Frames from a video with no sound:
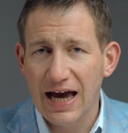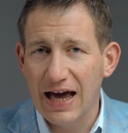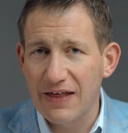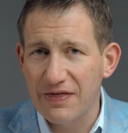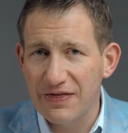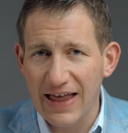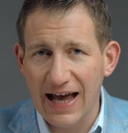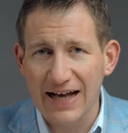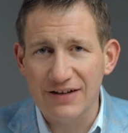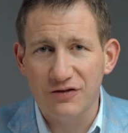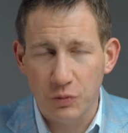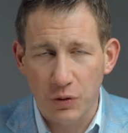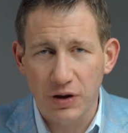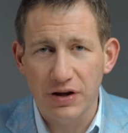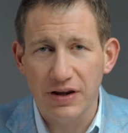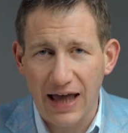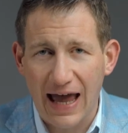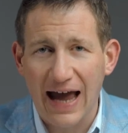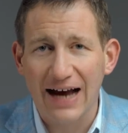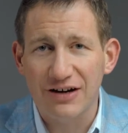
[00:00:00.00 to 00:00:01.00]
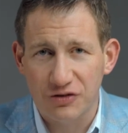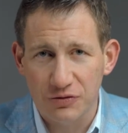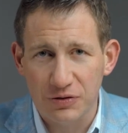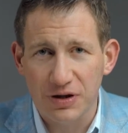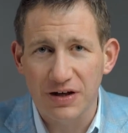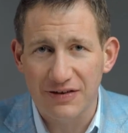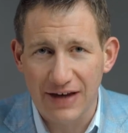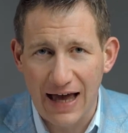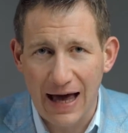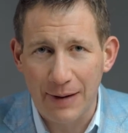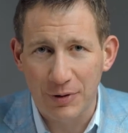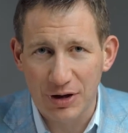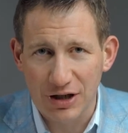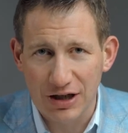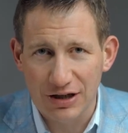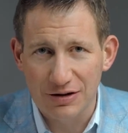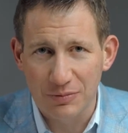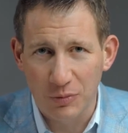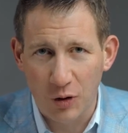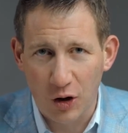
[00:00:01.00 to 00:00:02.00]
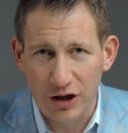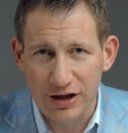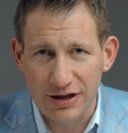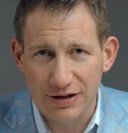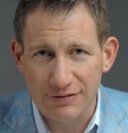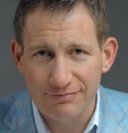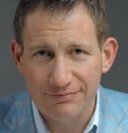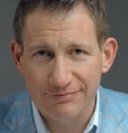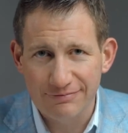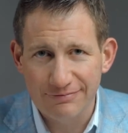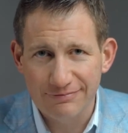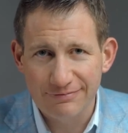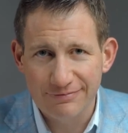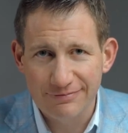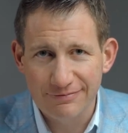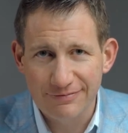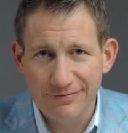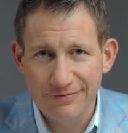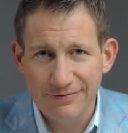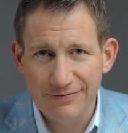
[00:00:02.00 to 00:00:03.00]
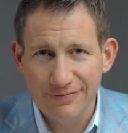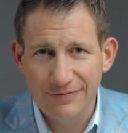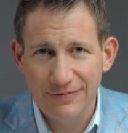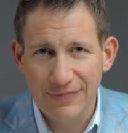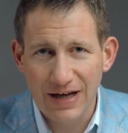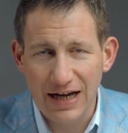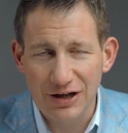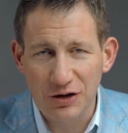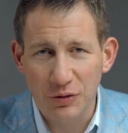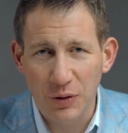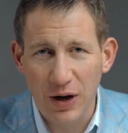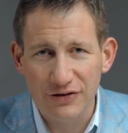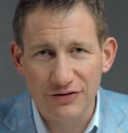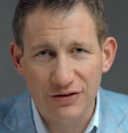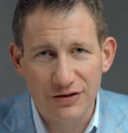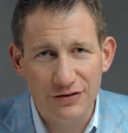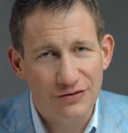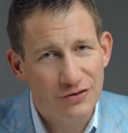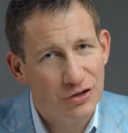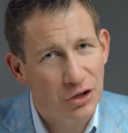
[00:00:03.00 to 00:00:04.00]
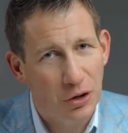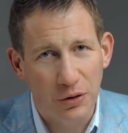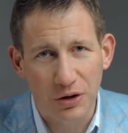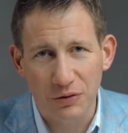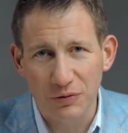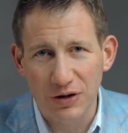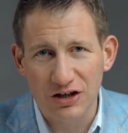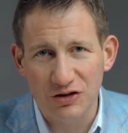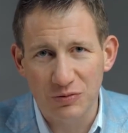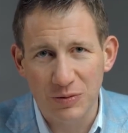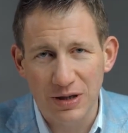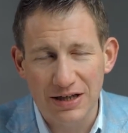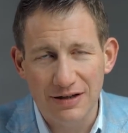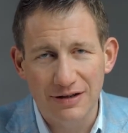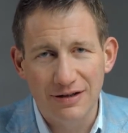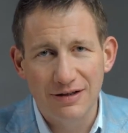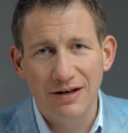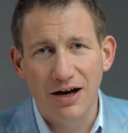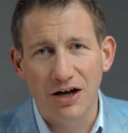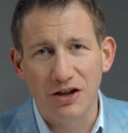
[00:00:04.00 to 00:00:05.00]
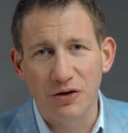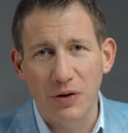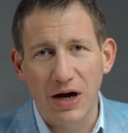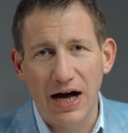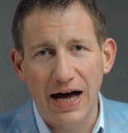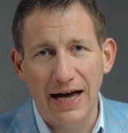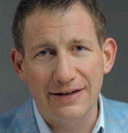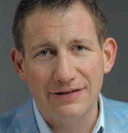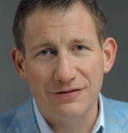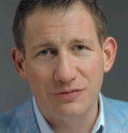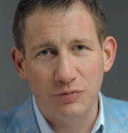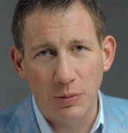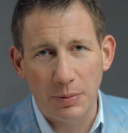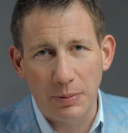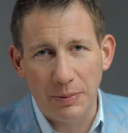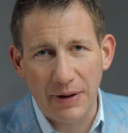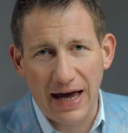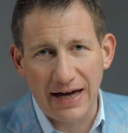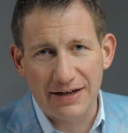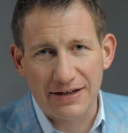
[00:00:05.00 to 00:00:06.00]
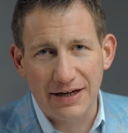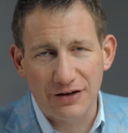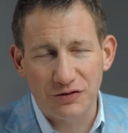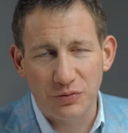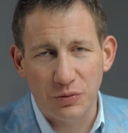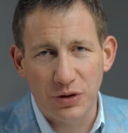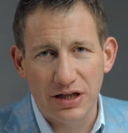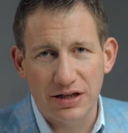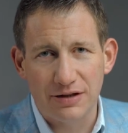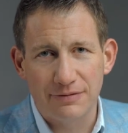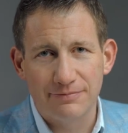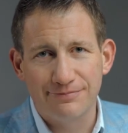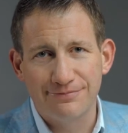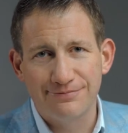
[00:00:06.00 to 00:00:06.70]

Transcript: And that's what actually is happening in the market. Any questions? You know where to reach me. Otherwise, we'll be back next week.